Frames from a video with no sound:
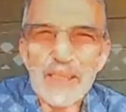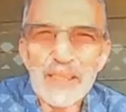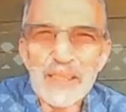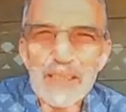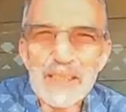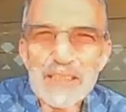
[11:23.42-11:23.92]

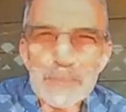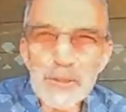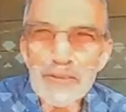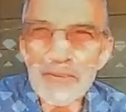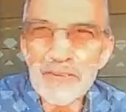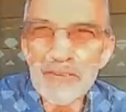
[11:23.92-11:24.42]
It's a
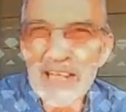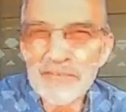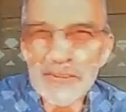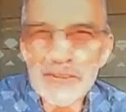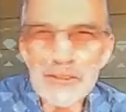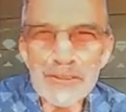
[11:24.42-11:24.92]
beautiful
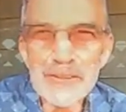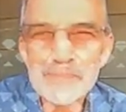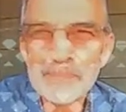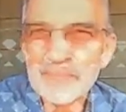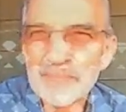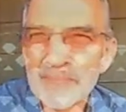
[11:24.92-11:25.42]
afternoon,
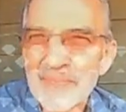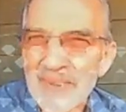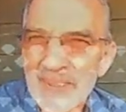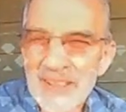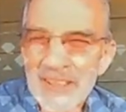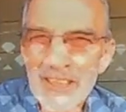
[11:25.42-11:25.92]

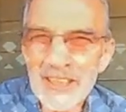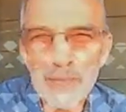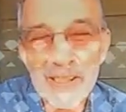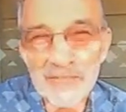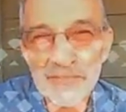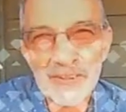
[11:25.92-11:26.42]
apart
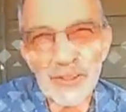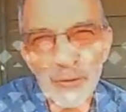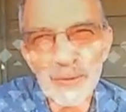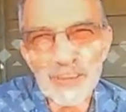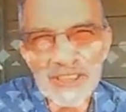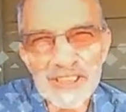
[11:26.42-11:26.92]
from the
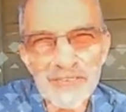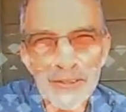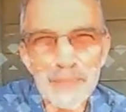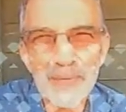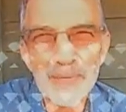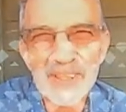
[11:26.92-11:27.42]
noise from
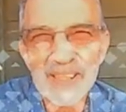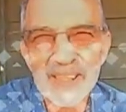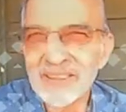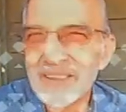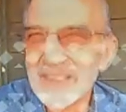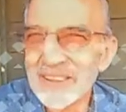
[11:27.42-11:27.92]
the
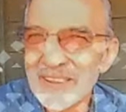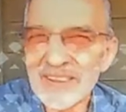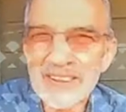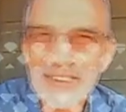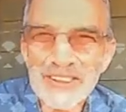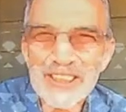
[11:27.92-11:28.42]

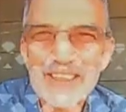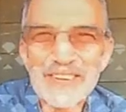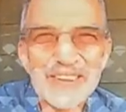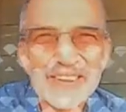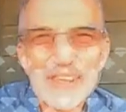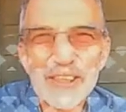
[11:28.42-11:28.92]
digger
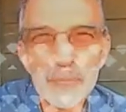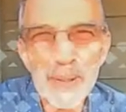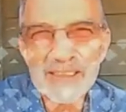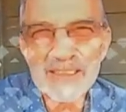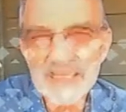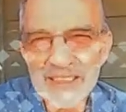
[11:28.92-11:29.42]
and compactor
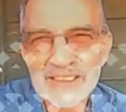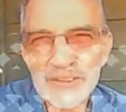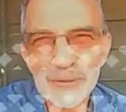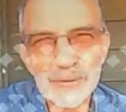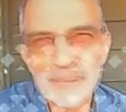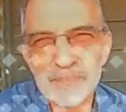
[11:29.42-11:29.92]
next door.
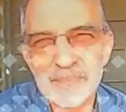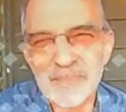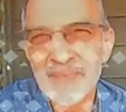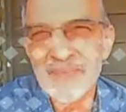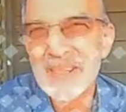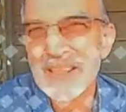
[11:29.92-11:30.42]

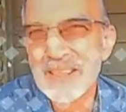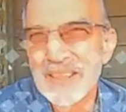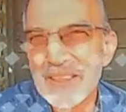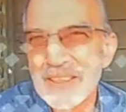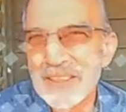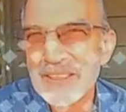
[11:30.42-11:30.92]

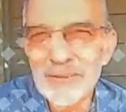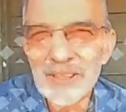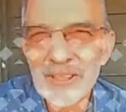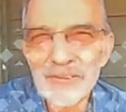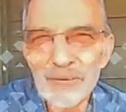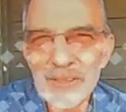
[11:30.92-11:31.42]
So I
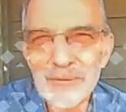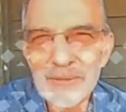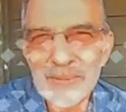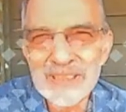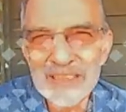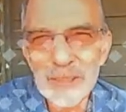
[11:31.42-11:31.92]
thought I would
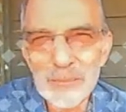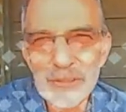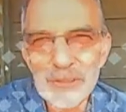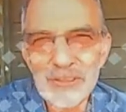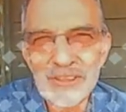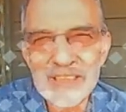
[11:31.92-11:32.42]
take the
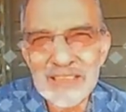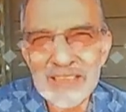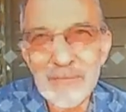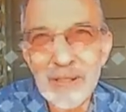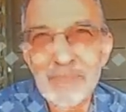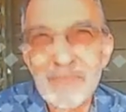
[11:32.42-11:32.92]
opportunity to come up
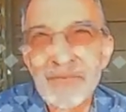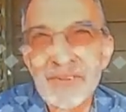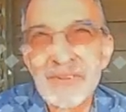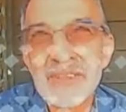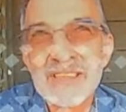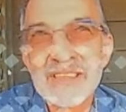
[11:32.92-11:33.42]
to the
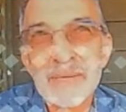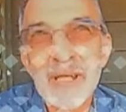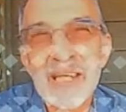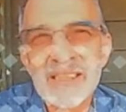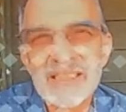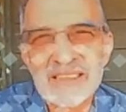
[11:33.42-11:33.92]
summer
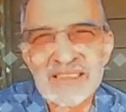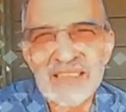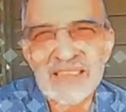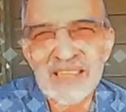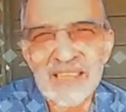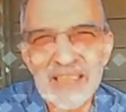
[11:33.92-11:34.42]
house
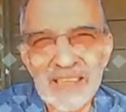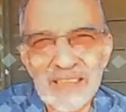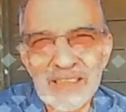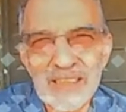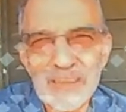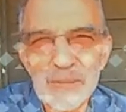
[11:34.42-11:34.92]
and
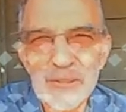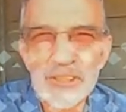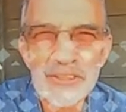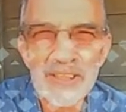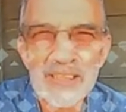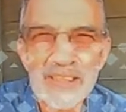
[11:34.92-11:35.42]

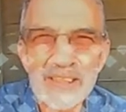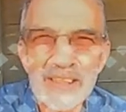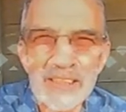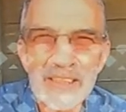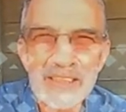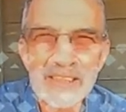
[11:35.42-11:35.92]
demonstrate the
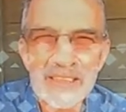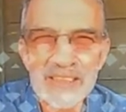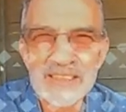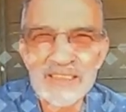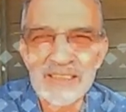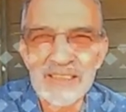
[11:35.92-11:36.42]

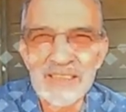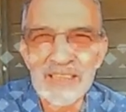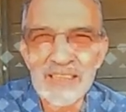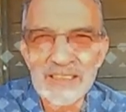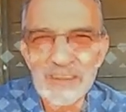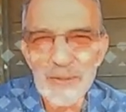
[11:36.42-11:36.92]
Telesin as
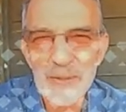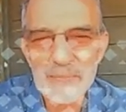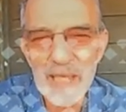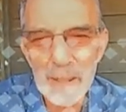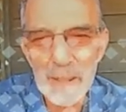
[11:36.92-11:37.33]
a webcam.